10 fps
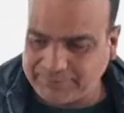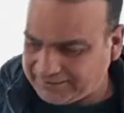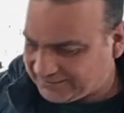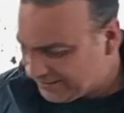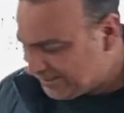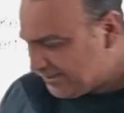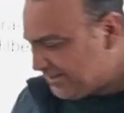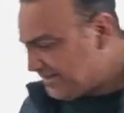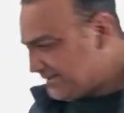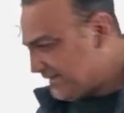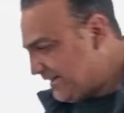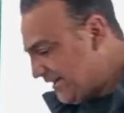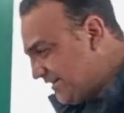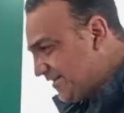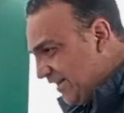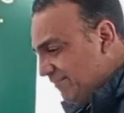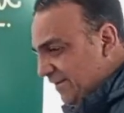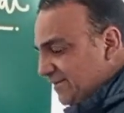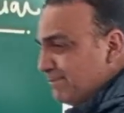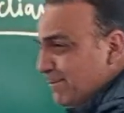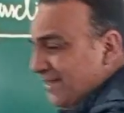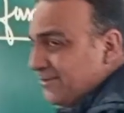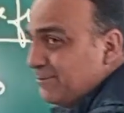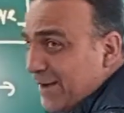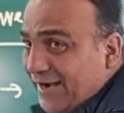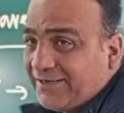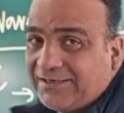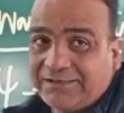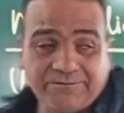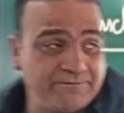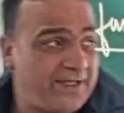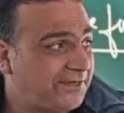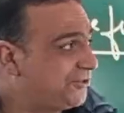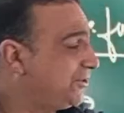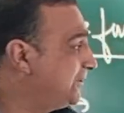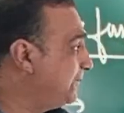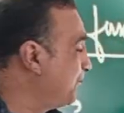but it in itself is a mathematical function.